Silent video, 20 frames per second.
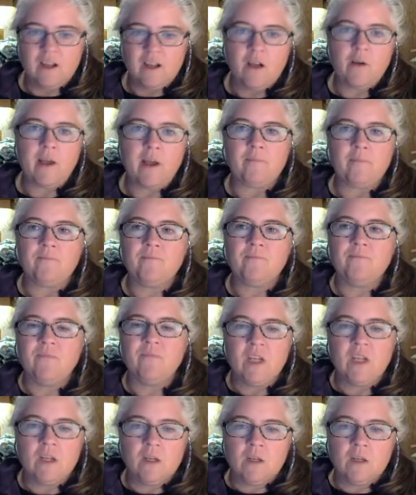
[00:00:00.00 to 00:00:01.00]
Okay.
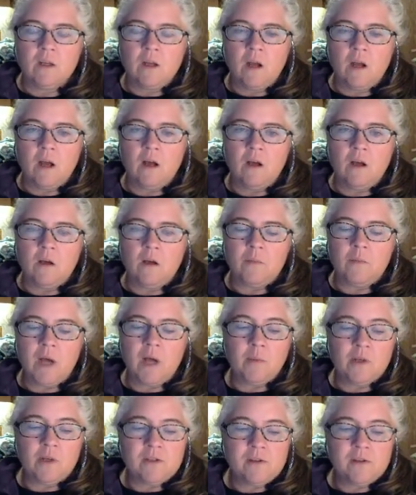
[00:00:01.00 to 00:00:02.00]

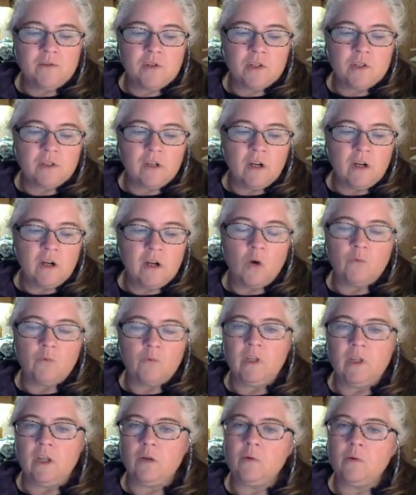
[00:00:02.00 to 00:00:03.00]
I'm also just going to note
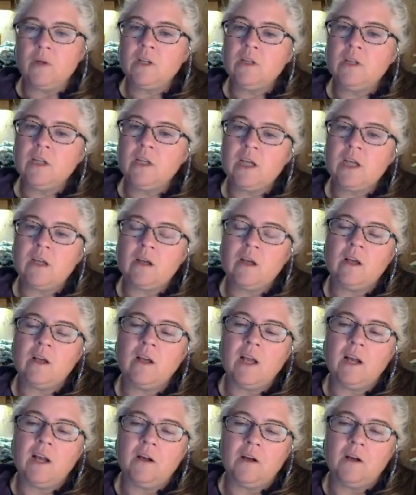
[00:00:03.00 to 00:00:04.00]
really quickly,
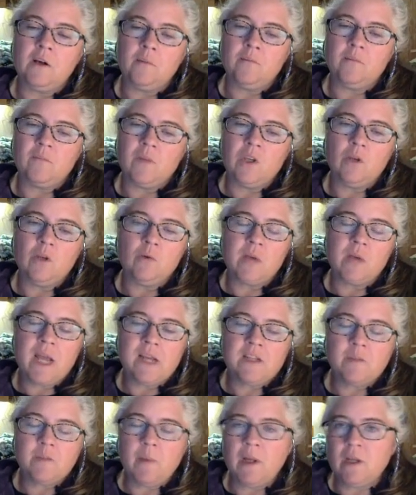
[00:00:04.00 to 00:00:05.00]

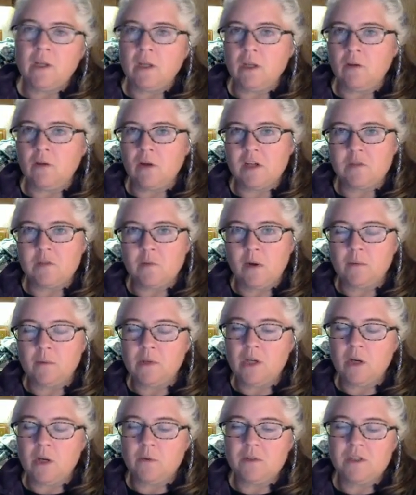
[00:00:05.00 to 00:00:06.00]
UK spelling, you guys
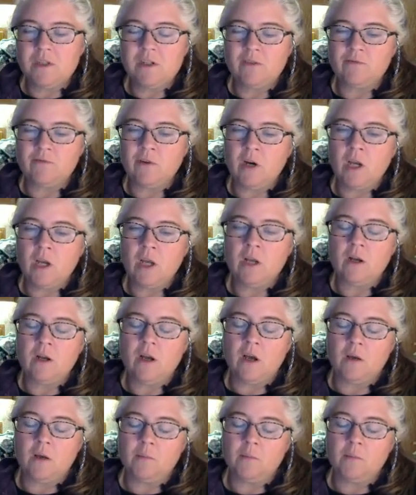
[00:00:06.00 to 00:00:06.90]
probably know, is different.